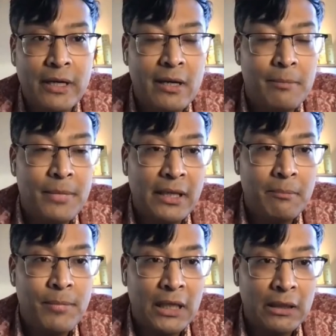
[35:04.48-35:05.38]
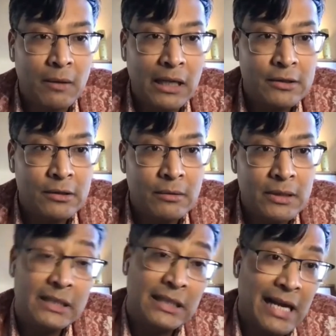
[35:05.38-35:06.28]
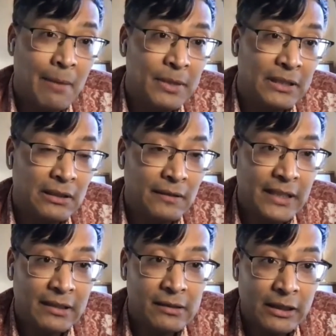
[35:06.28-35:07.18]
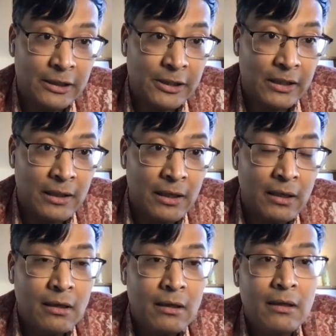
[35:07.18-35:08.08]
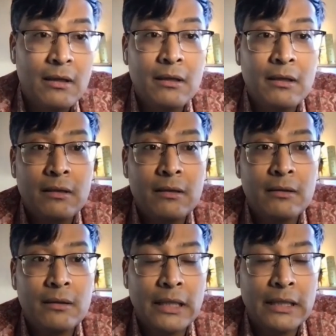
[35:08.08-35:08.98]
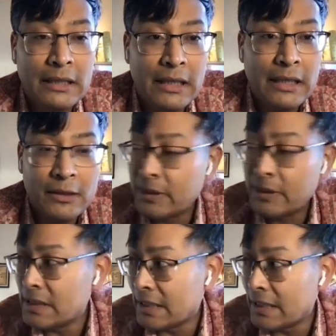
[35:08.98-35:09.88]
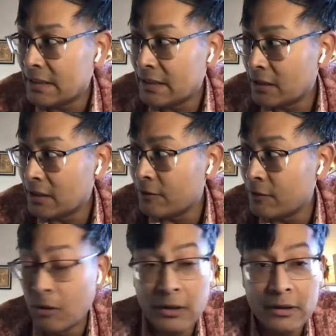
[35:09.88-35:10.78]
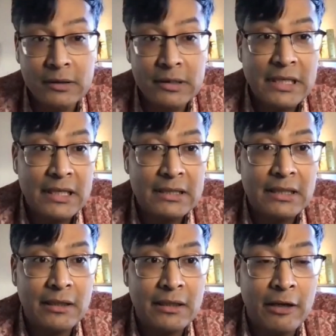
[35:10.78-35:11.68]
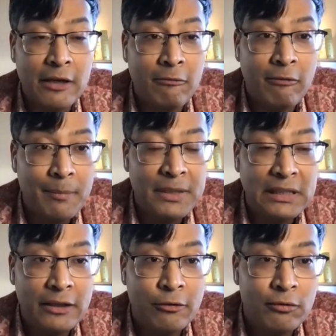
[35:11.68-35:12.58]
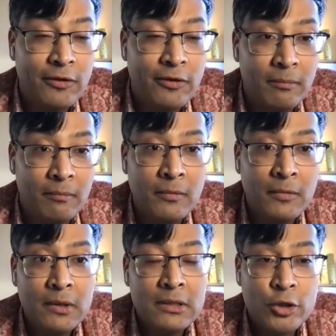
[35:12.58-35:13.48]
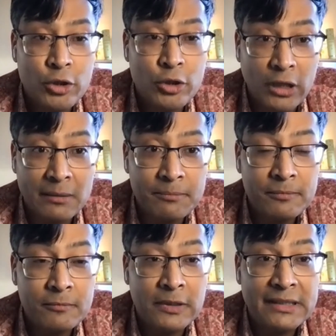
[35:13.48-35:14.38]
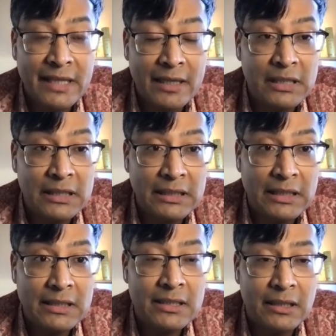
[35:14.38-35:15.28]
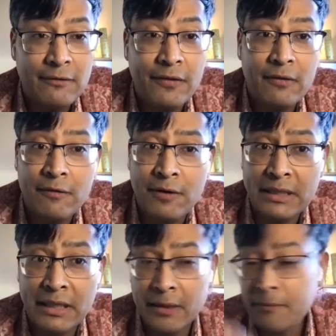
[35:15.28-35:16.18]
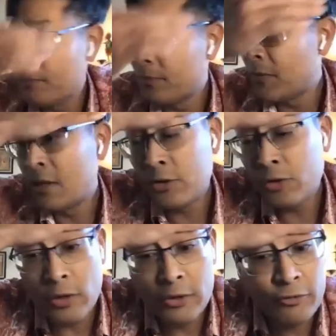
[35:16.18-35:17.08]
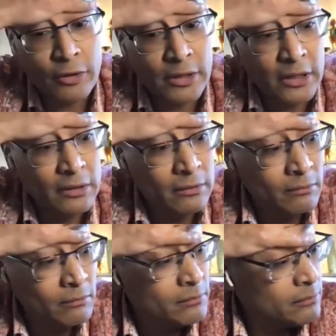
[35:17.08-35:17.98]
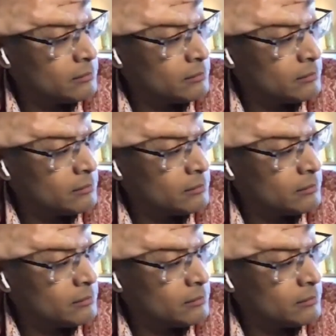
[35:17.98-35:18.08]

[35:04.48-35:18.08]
growing company in Palo Alto, which is the capital of technology, in the year 2019. And for all of those years that it rapidly grew from startup with 10 million in seed funding, $150